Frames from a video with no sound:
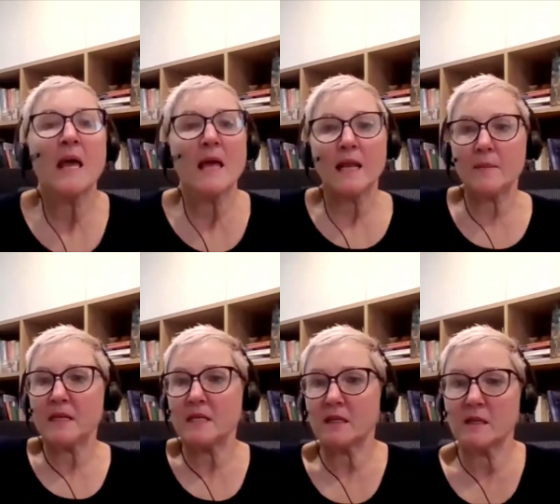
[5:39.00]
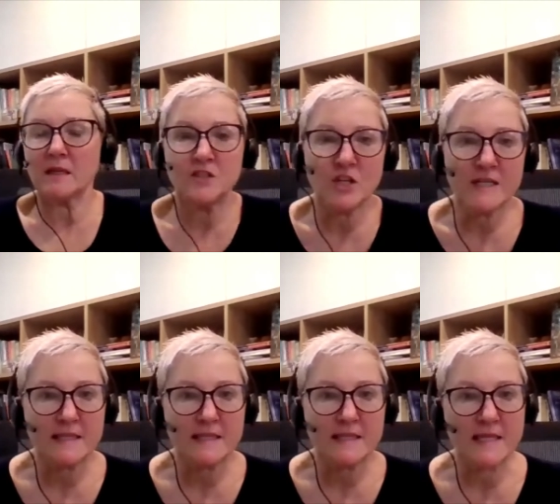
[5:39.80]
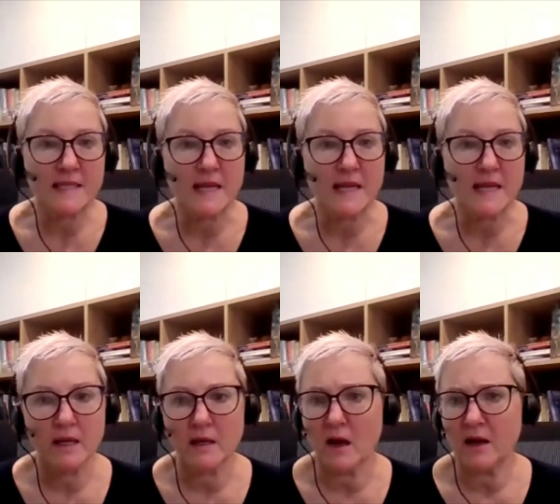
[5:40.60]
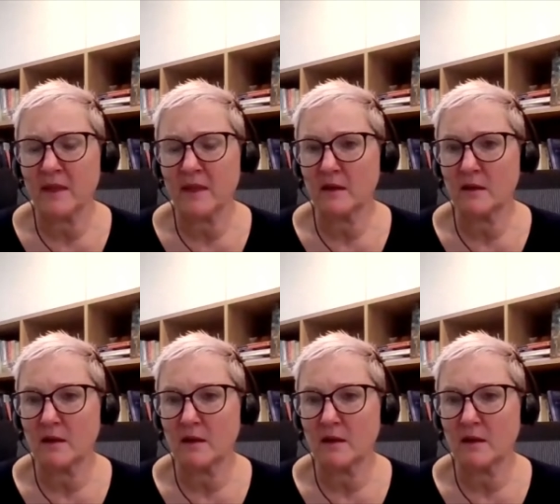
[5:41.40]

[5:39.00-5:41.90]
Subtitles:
let me just, I think,